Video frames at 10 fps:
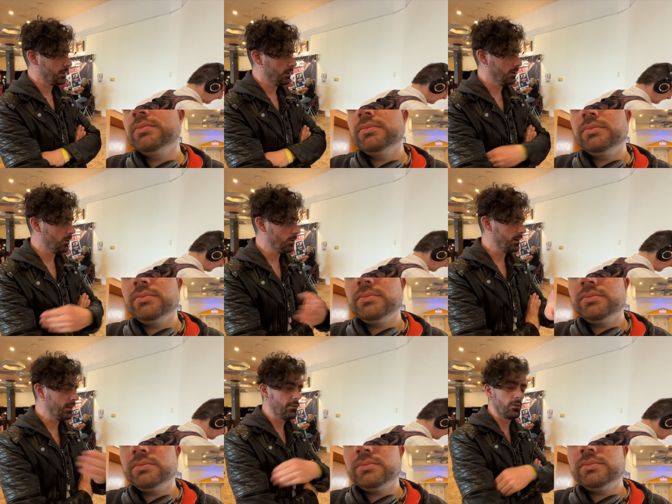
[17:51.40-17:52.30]
lower
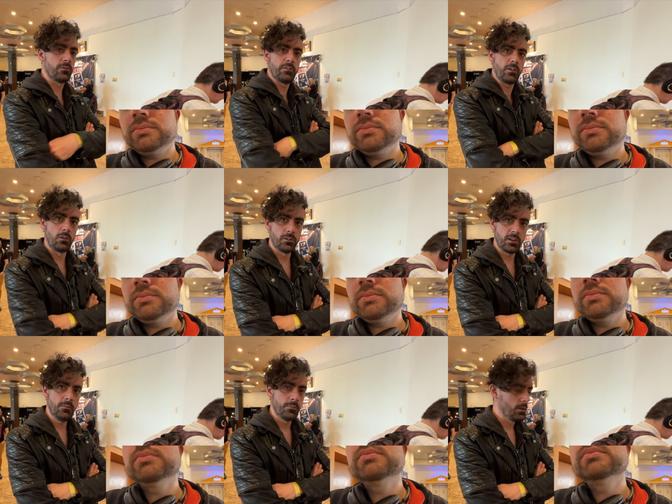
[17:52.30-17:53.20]
level of
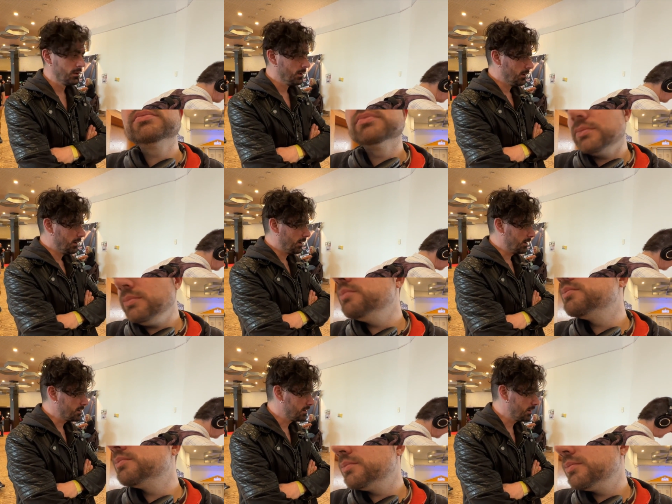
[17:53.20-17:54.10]
difficulty,
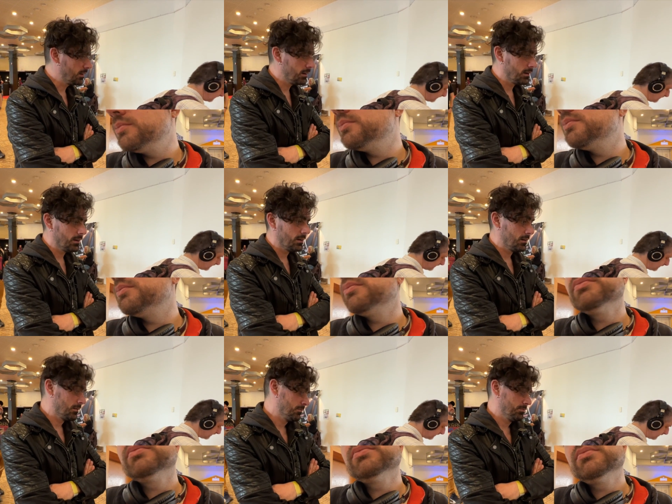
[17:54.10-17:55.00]
as there are